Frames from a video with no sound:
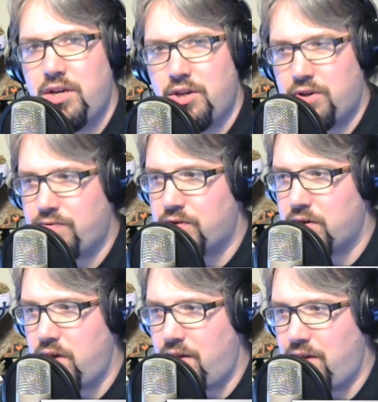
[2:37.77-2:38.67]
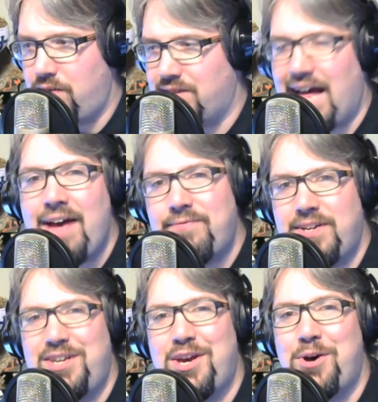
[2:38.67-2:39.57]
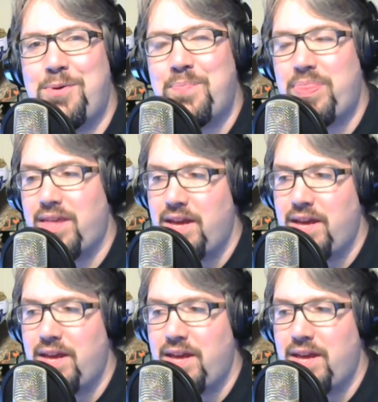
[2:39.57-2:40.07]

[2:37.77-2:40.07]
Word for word: you look for a live video,